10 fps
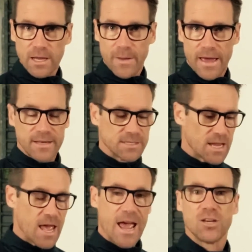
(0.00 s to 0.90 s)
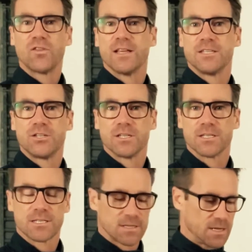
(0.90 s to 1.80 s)
patterns, and
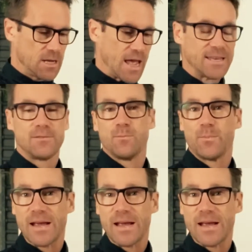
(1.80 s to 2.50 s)
transitions, and